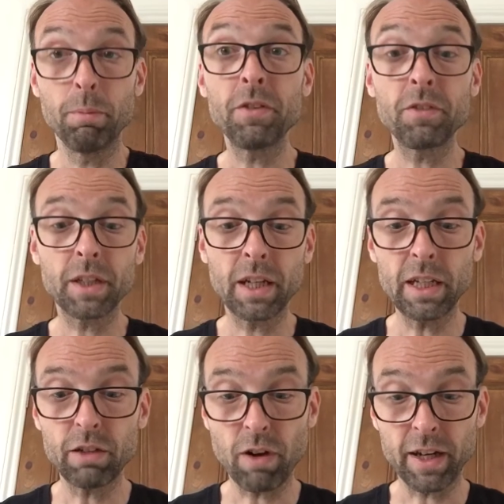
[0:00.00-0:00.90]
Mr.
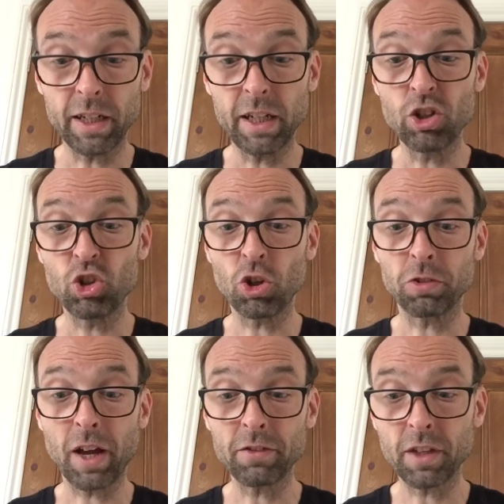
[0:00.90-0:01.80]
Killicranky
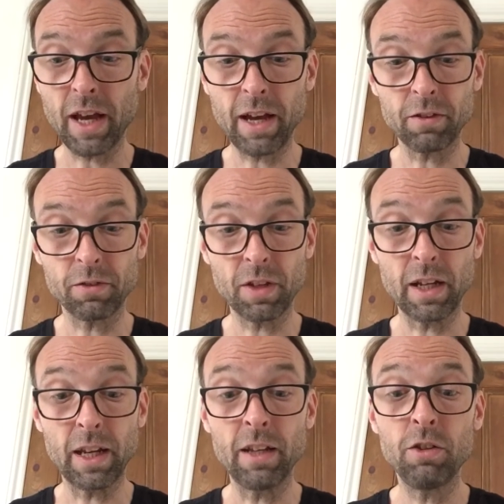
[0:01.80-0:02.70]
shot out of the house
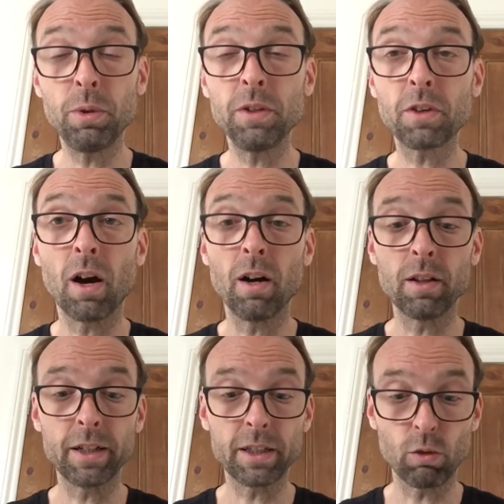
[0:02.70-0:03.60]
and into his car
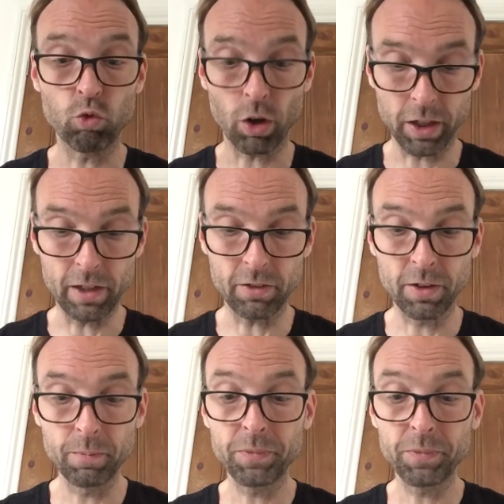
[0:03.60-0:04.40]
like a rocket.